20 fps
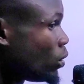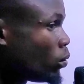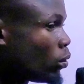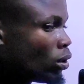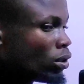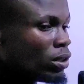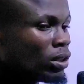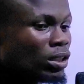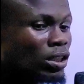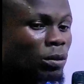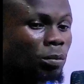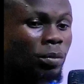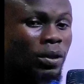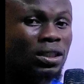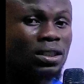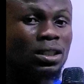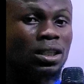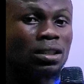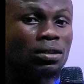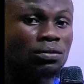the what? The
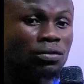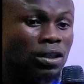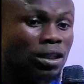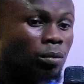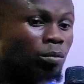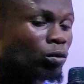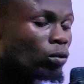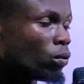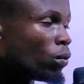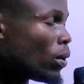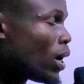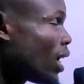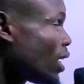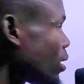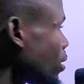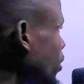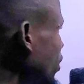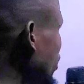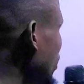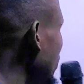dependent variable.
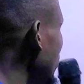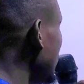Why?